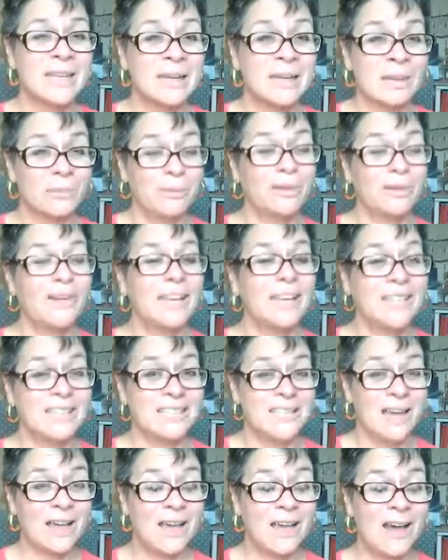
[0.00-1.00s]
pretty
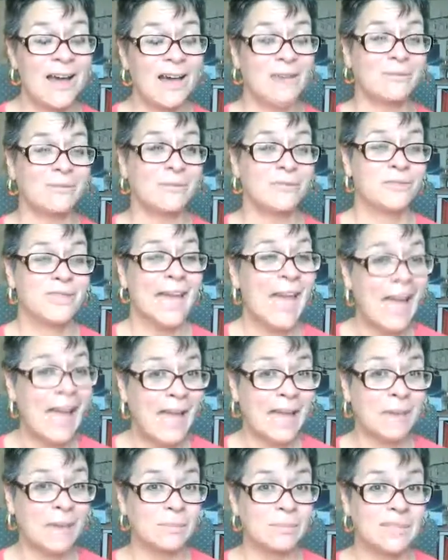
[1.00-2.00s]
tough
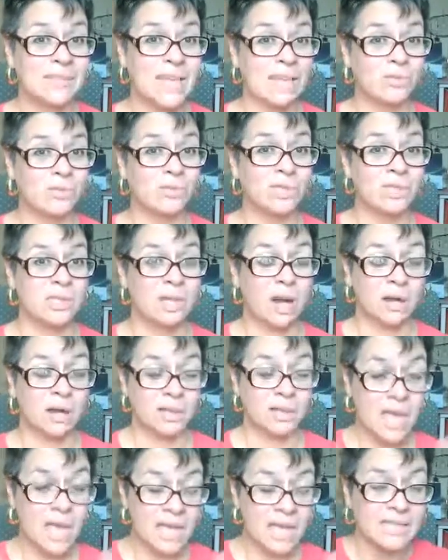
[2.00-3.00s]
times as you start
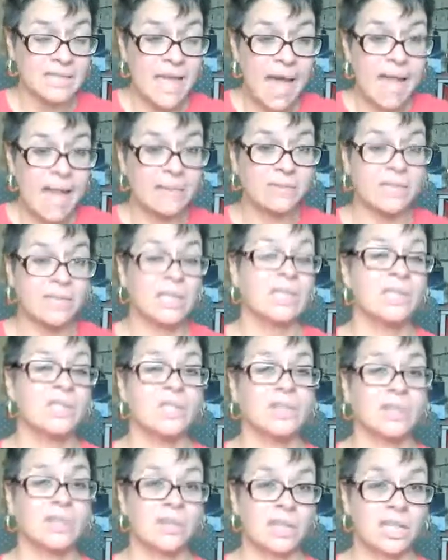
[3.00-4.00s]
diving into
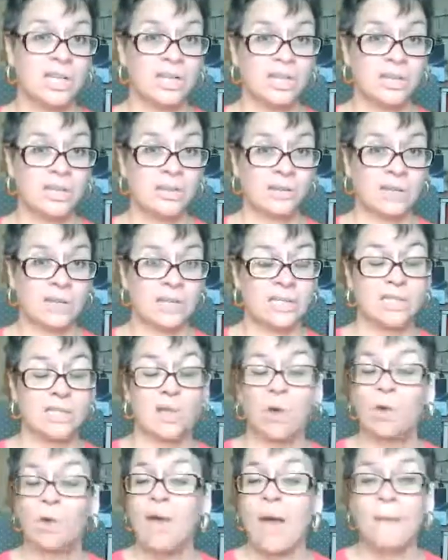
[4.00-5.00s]
your history.
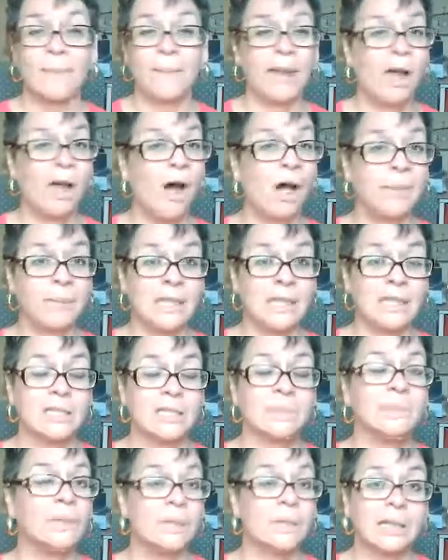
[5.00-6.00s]
So by all means,
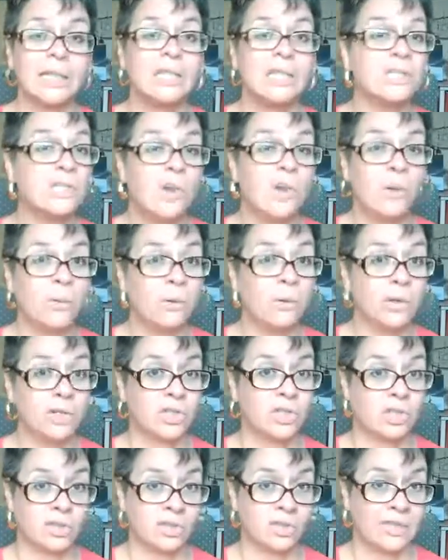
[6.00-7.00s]
please don't push
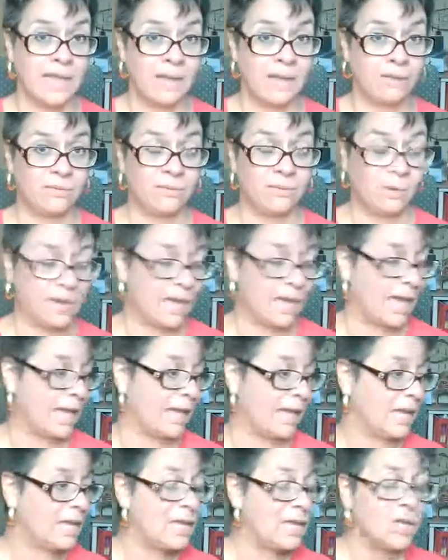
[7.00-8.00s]
yourself,
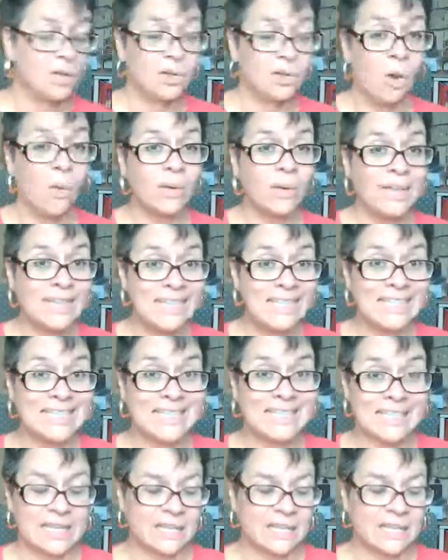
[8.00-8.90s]
okay? Go easy.